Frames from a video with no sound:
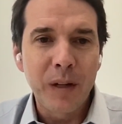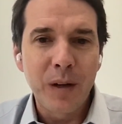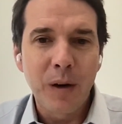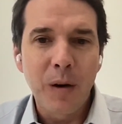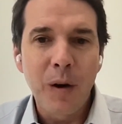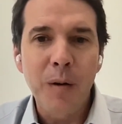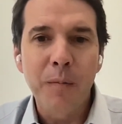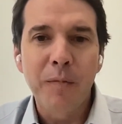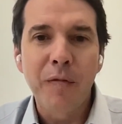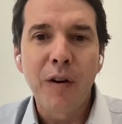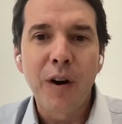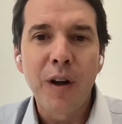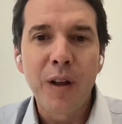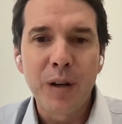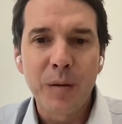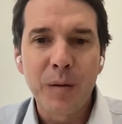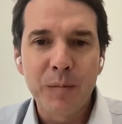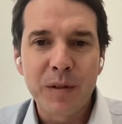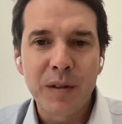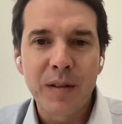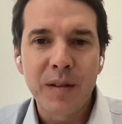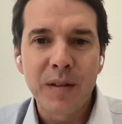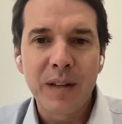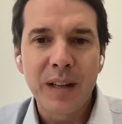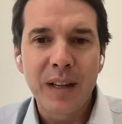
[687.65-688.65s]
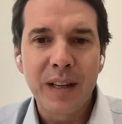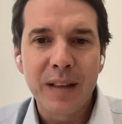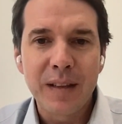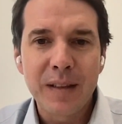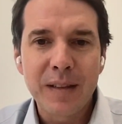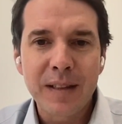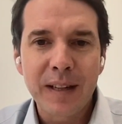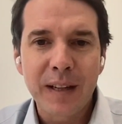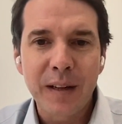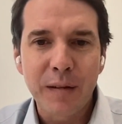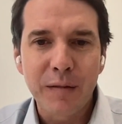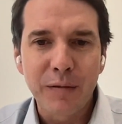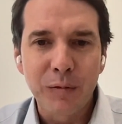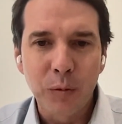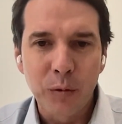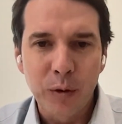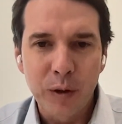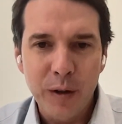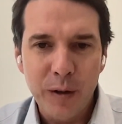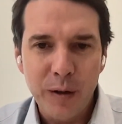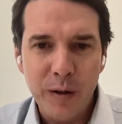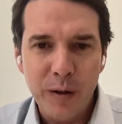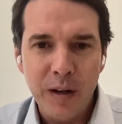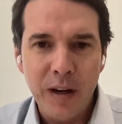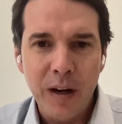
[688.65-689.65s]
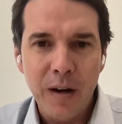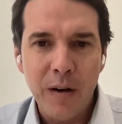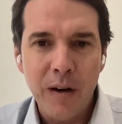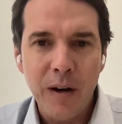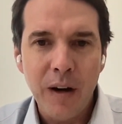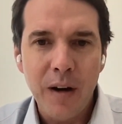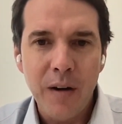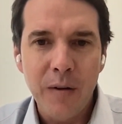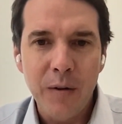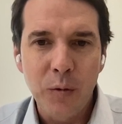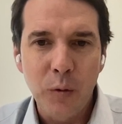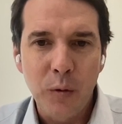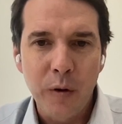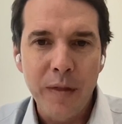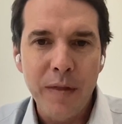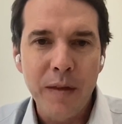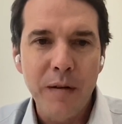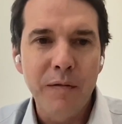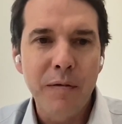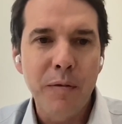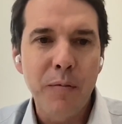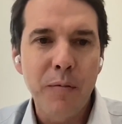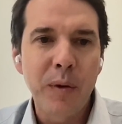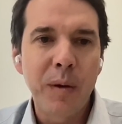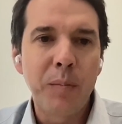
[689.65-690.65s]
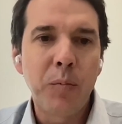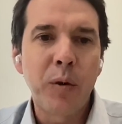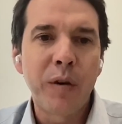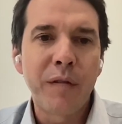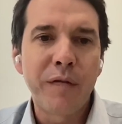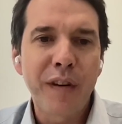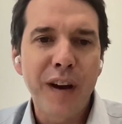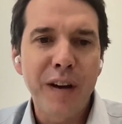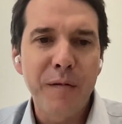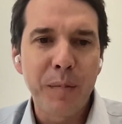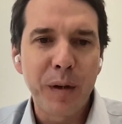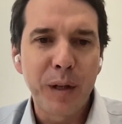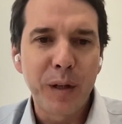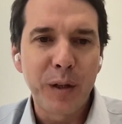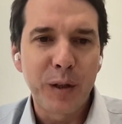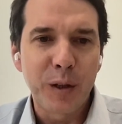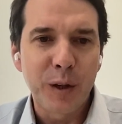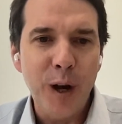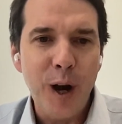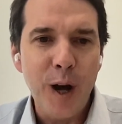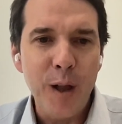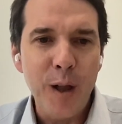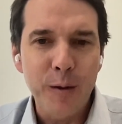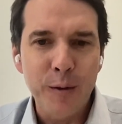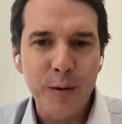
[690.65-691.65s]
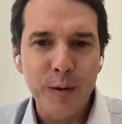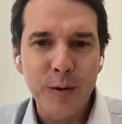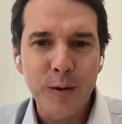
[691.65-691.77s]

Our volumes in the state of Florida are north of $3.5 million.